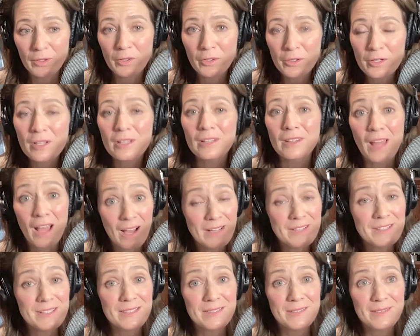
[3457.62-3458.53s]
learn a
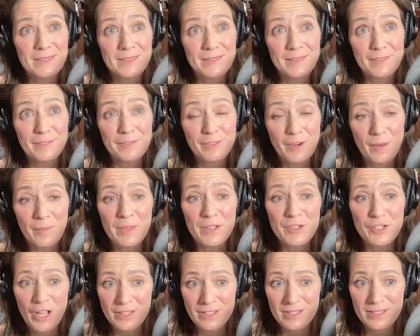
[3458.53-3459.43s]
lot from the
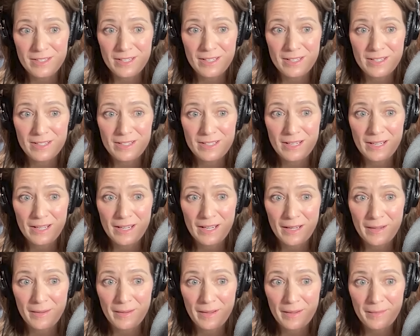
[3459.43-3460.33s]
justices
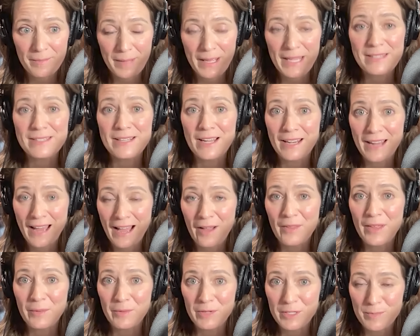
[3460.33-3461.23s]
based on how
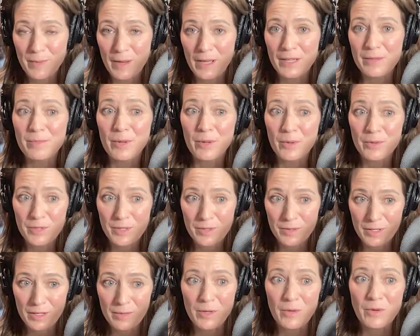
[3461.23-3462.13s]
they respond both to
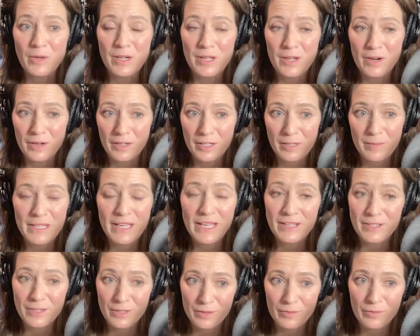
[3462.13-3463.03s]
the immunity argument
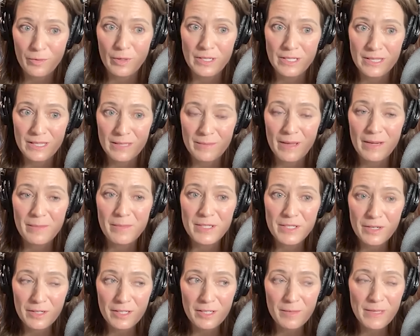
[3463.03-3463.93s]
and to the 14th Amendment
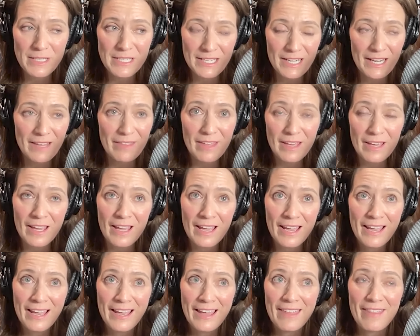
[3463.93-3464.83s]
argument. And I think
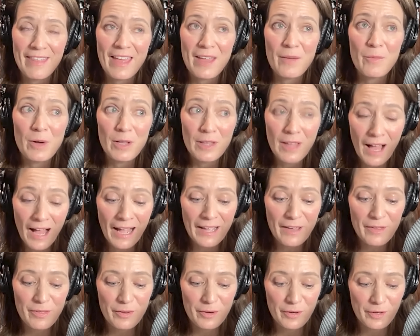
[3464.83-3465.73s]
they will
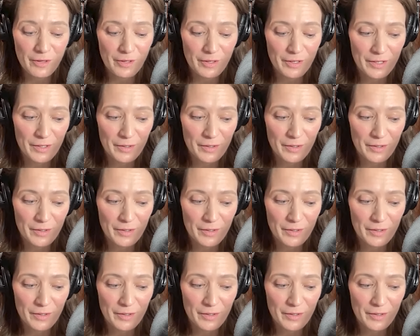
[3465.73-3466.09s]
either